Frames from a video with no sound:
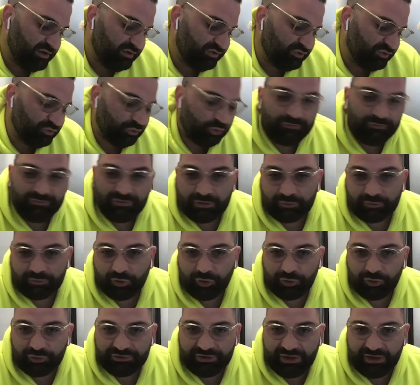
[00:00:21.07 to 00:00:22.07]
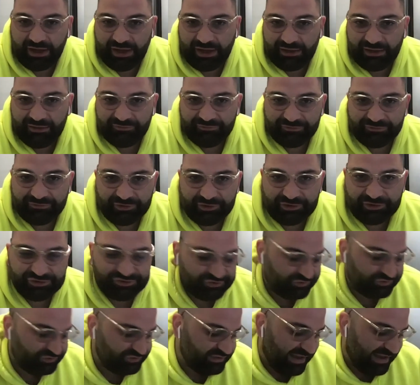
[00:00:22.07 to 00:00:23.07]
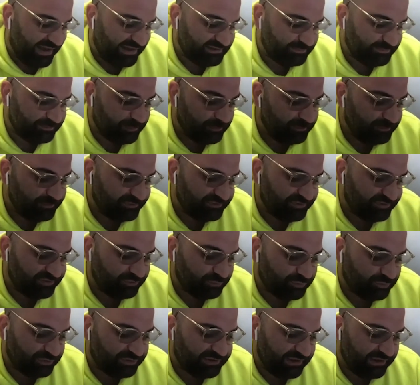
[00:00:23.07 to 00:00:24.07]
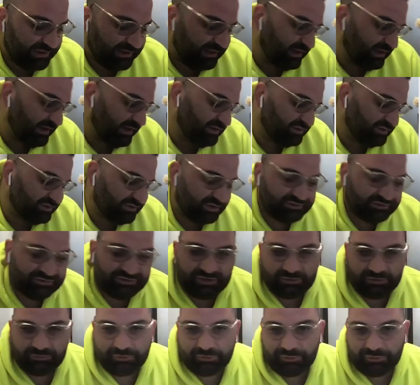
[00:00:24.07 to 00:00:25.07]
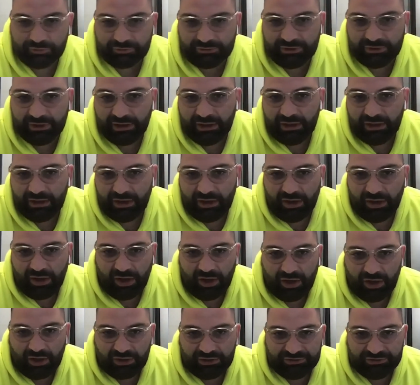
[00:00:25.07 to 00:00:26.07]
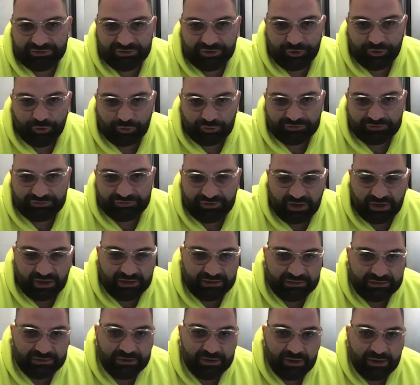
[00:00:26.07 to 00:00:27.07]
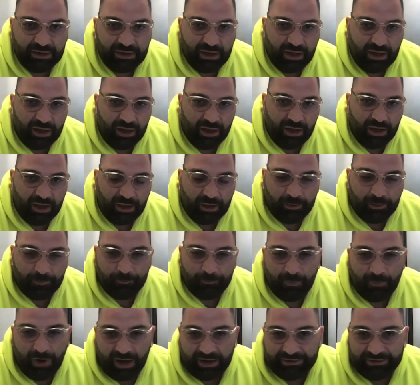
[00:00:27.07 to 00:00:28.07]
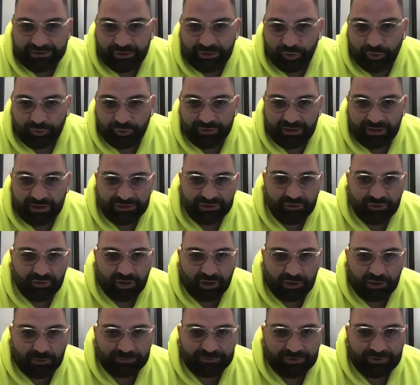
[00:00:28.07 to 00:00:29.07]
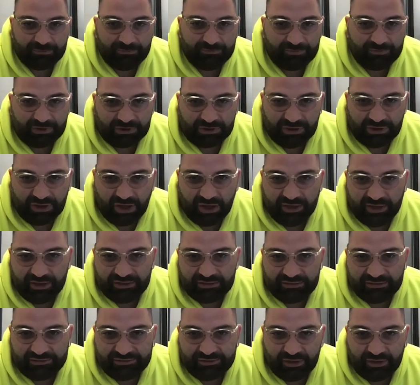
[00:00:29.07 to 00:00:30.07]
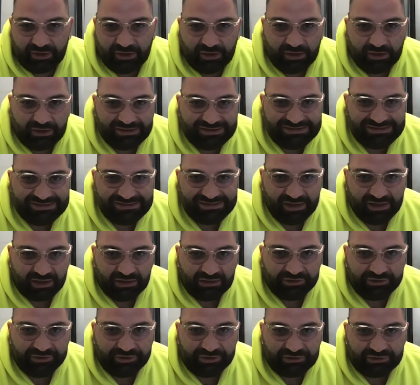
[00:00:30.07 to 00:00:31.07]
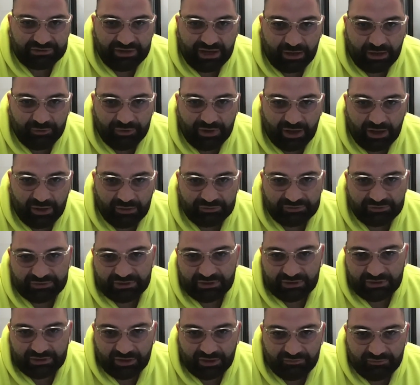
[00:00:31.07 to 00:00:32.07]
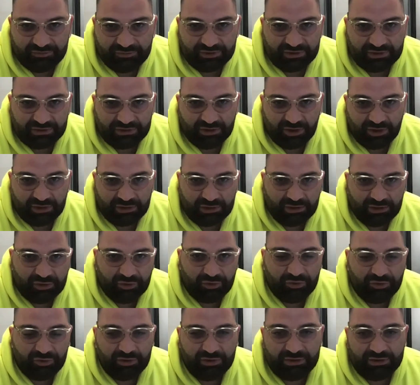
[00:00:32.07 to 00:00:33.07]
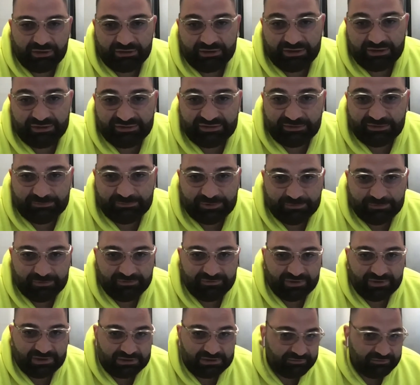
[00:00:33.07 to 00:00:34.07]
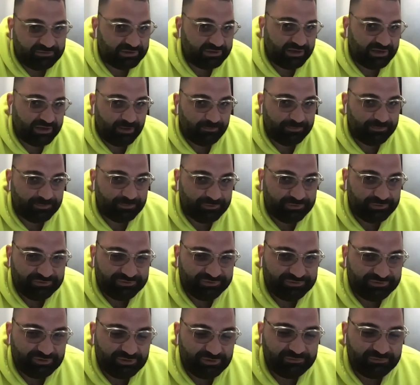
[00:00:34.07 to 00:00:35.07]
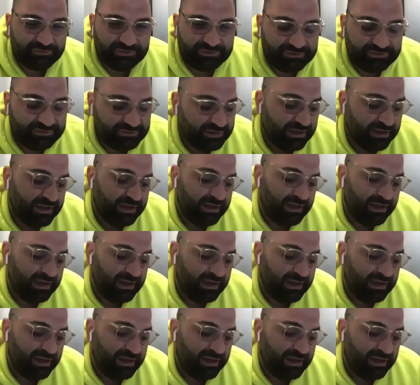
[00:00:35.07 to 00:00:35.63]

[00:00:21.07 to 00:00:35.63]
Stouffville Road, and for just stats purposes, we're taking Sunset Road on the north side. I know that you helped some of our clients sell their townhouse there not very long ago, and they seem to be very, very happy with your service.